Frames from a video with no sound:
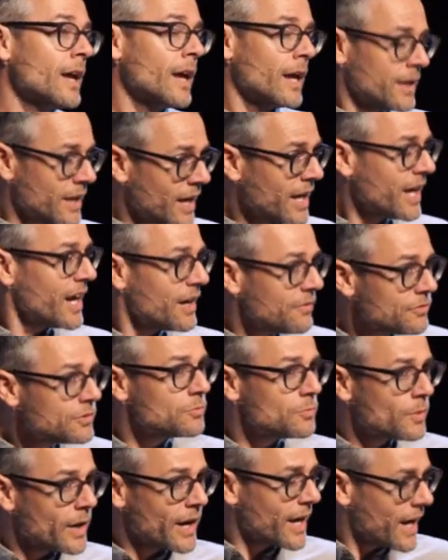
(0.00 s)
And I have
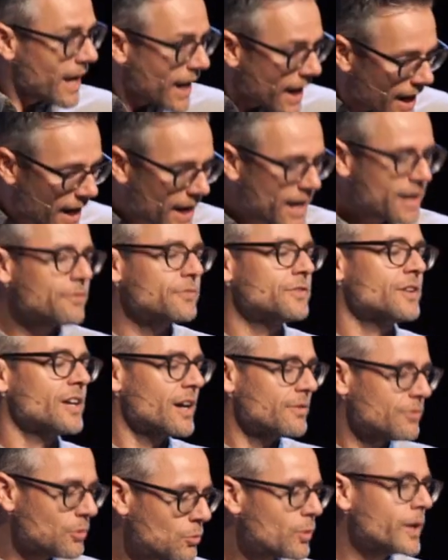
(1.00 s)
to
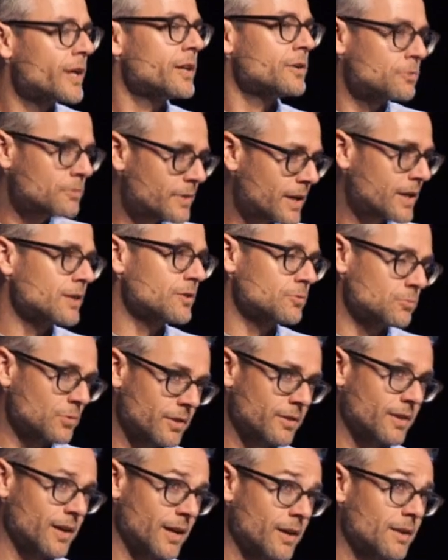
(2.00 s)
have a way to reckon
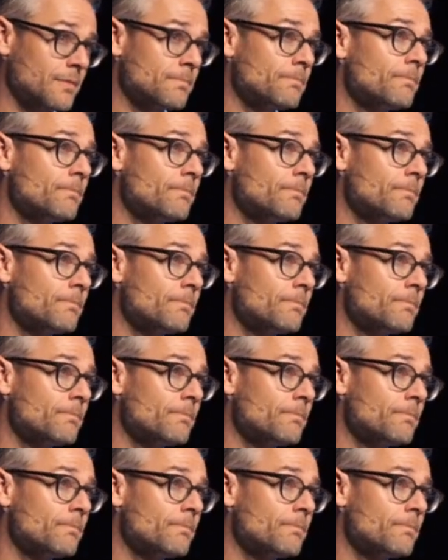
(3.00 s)
with that.